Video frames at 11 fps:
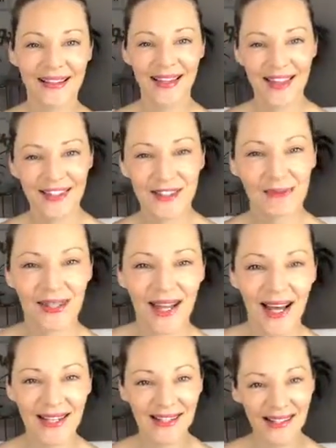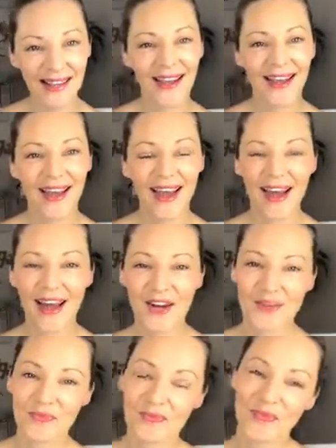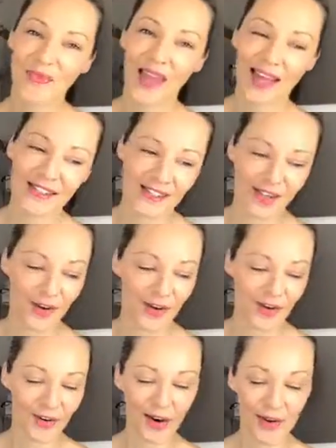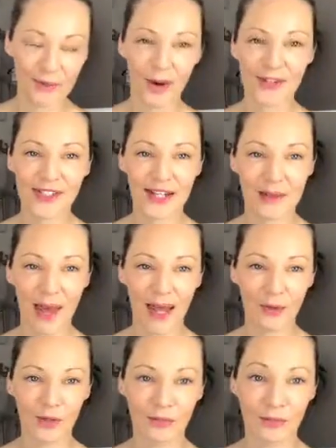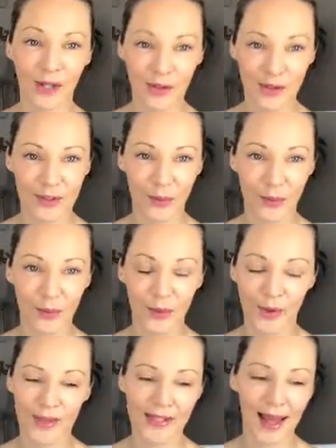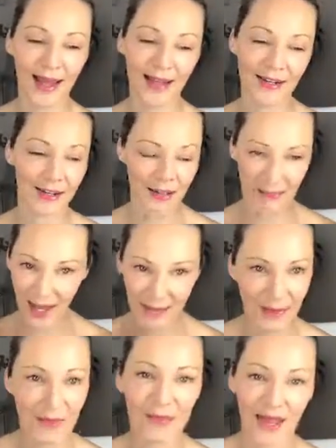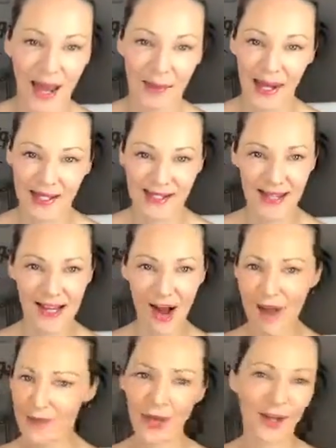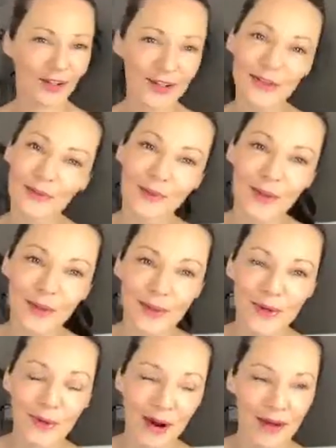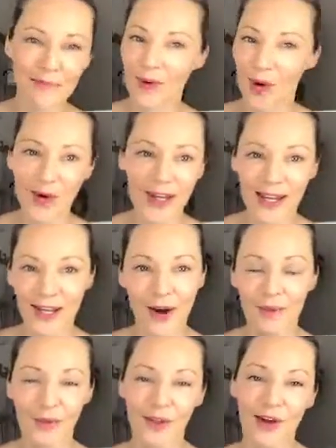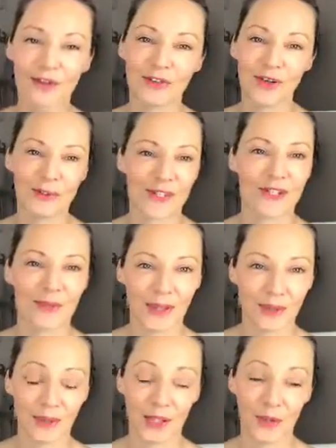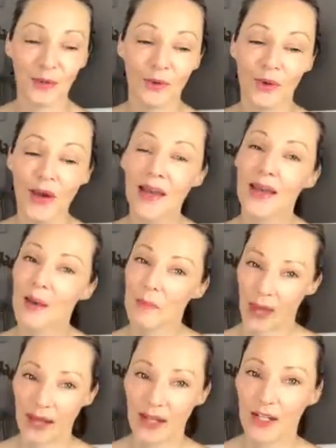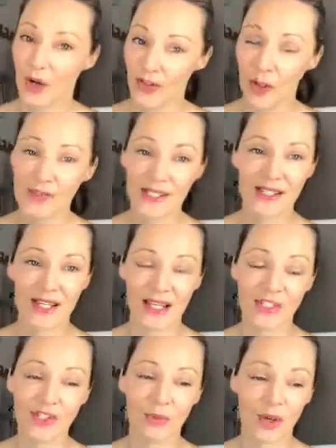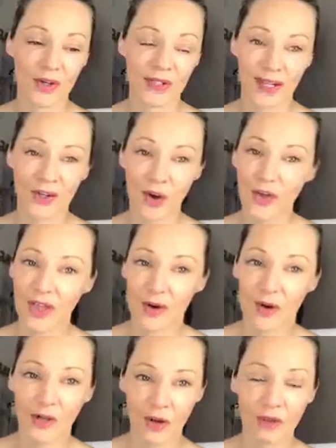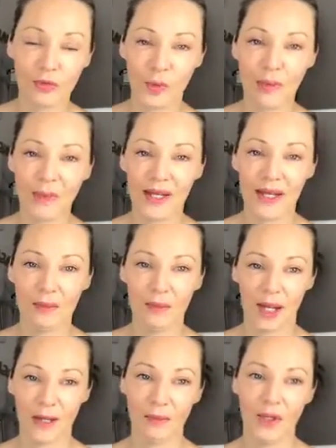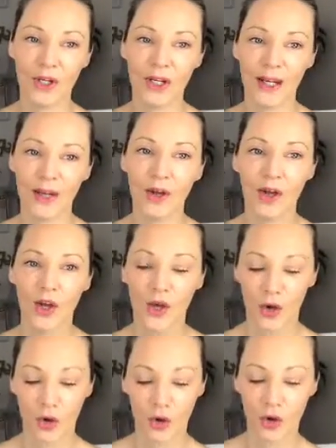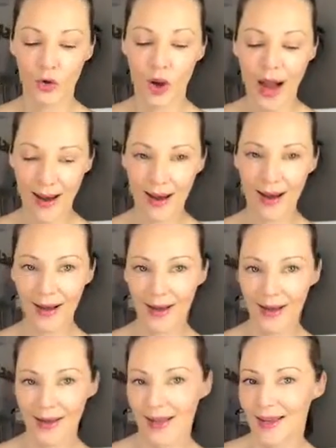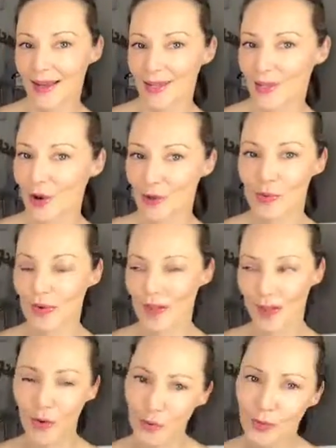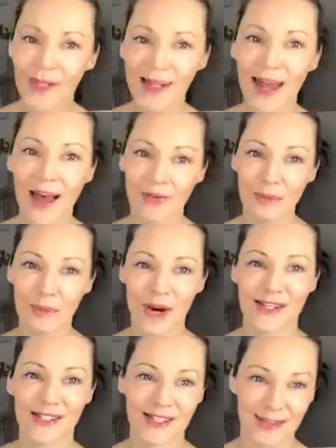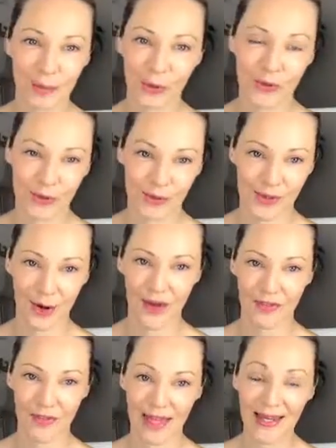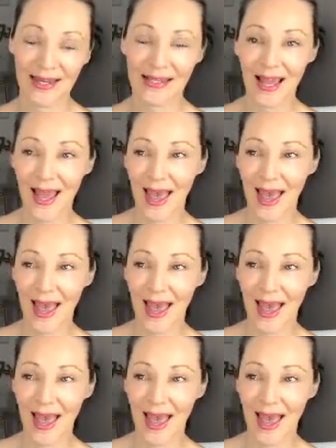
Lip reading: thank you, Milan. And so I posted about all of my closet woo-woos, and the amount of people that come out and said, oh, I'm not a closet woo-woo, I'm owning it, I'm all over it, which is really, really cool. But you know, that was intentional, because I know there are a lot of women in my community who are, you know, who really have embraced the spiritual side of things,